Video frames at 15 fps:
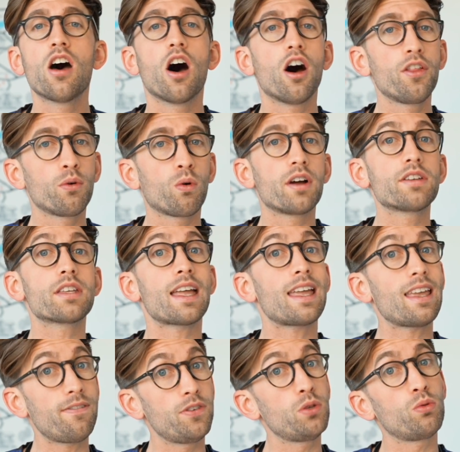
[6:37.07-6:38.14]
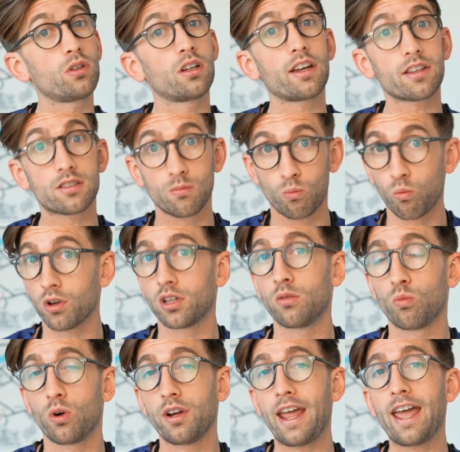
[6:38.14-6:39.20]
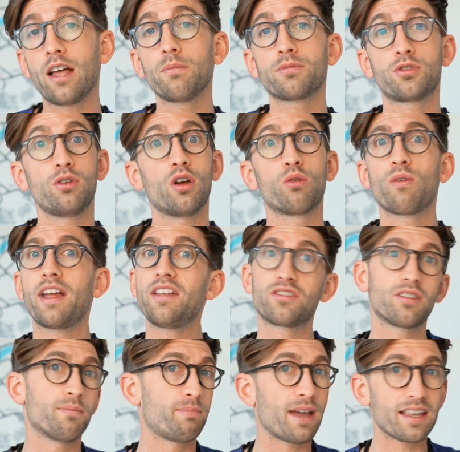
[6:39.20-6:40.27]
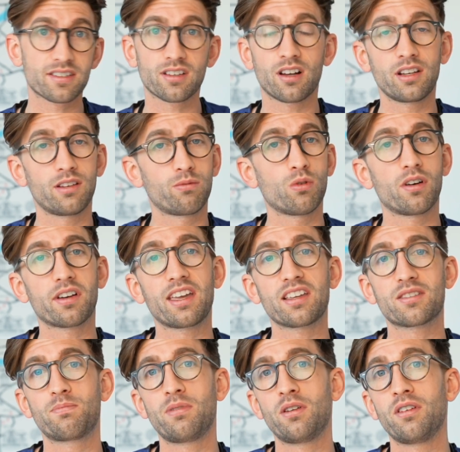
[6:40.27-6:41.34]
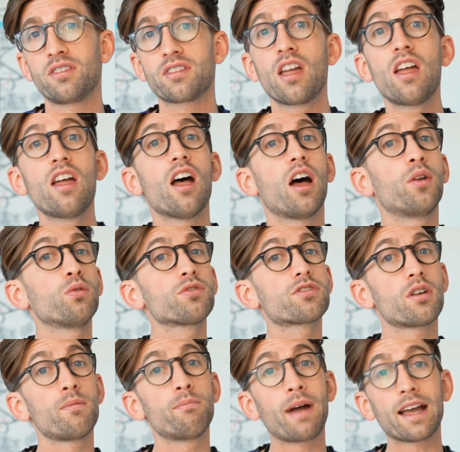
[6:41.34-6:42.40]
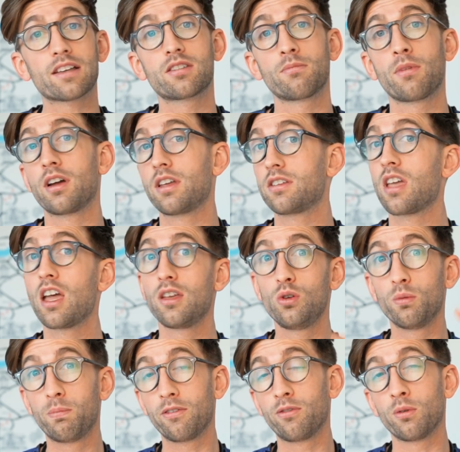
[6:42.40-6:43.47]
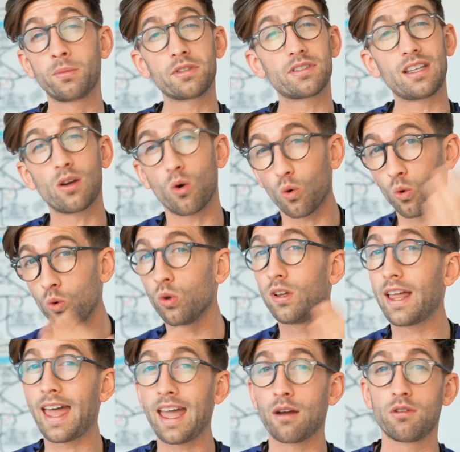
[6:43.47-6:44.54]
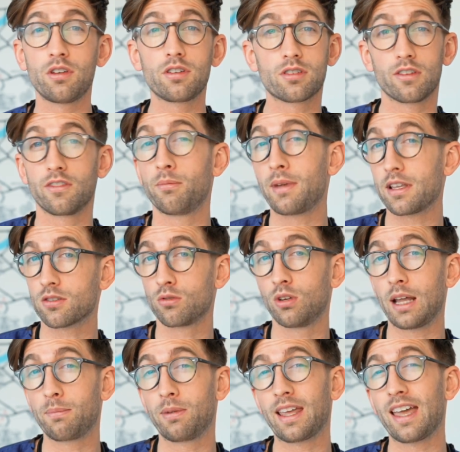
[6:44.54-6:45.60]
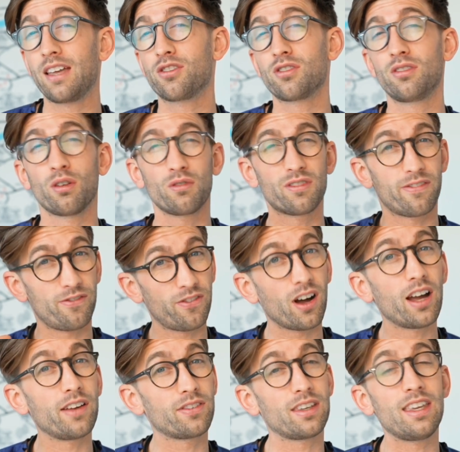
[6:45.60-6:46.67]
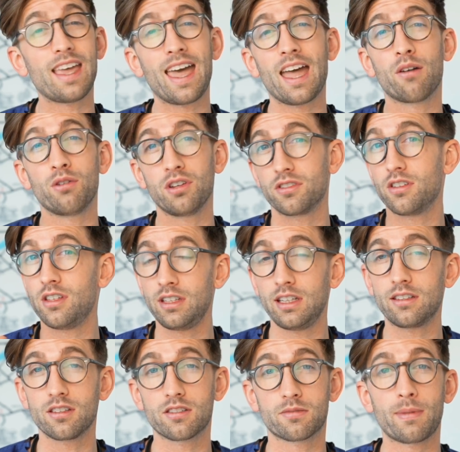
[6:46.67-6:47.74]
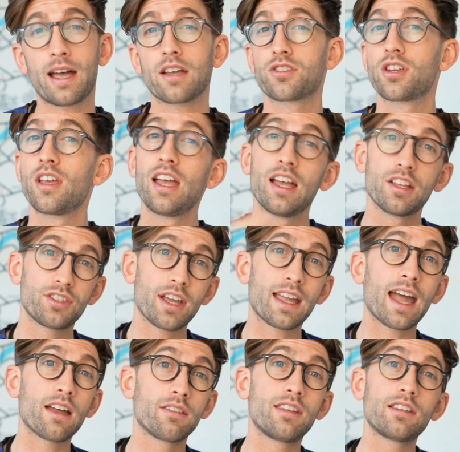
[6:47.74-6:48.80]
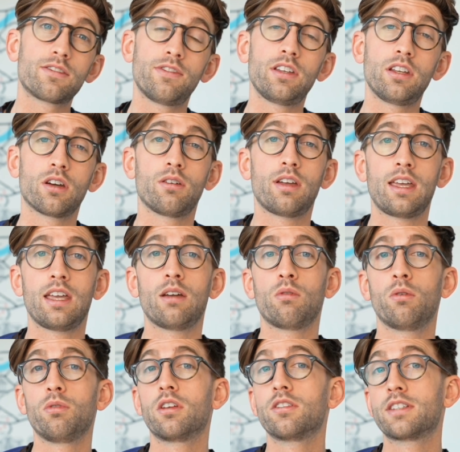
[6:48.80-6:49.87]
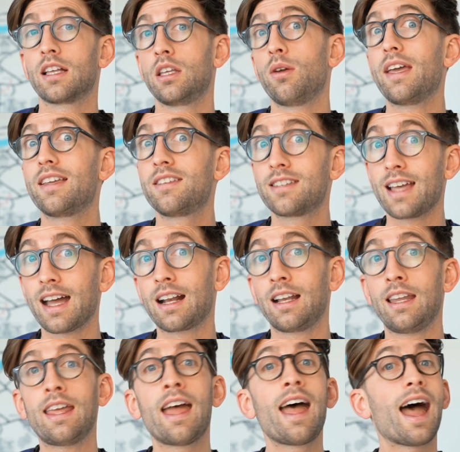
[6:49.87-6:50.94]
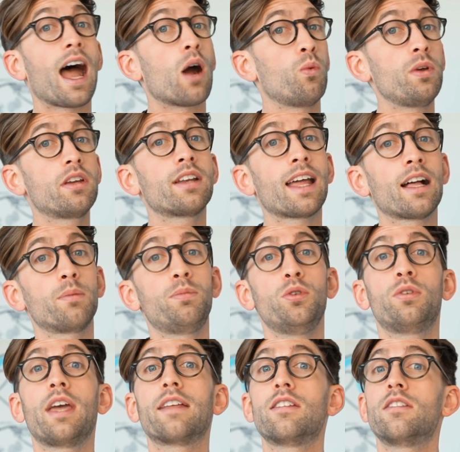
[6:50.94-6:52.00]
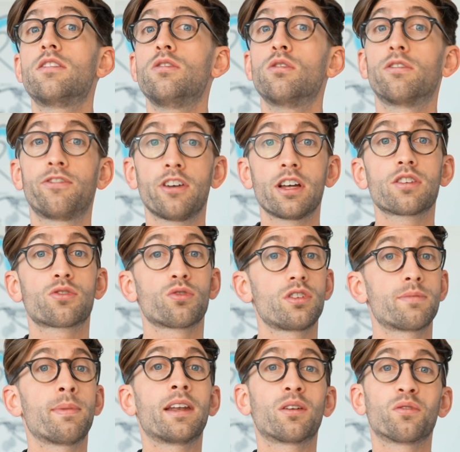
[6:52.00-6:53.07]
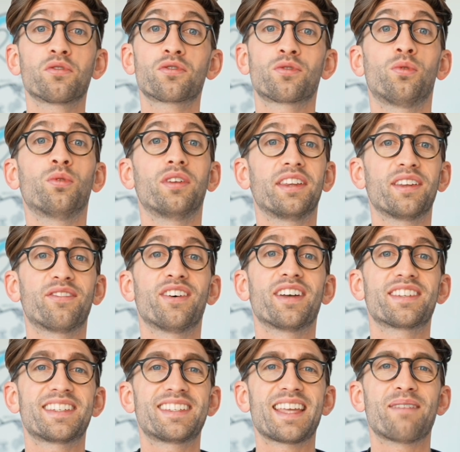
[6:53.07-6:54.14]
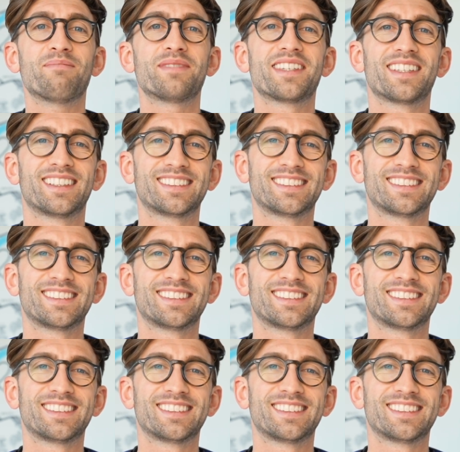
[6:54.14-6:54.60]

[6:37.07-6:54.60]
Otherwise, if you would like some one-on-one help to arrange the best kind of work experience, and also maximize your performance in all areas of the med school application, those five key areas that you need to smash, check out this video here where we can tell you exactly how we can help you get into your first choice medical school at the first attempt.